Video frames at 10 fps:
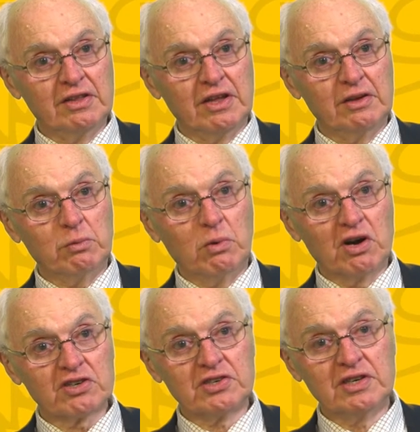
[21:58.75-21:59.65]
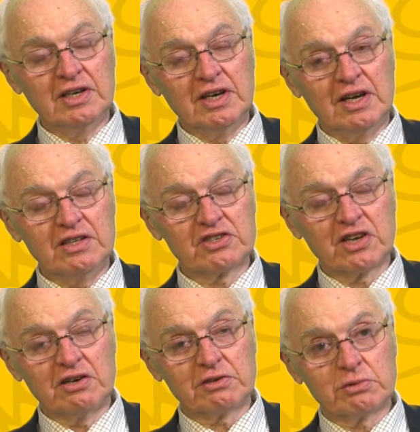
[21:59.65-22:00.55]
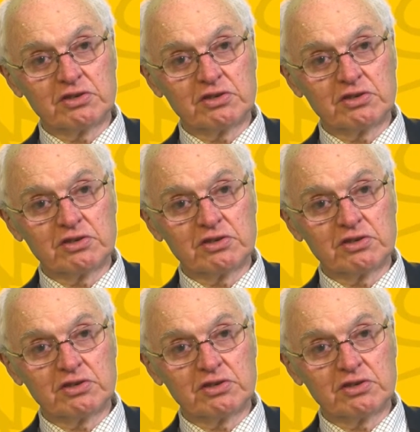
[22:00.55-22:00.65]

Watt, and so it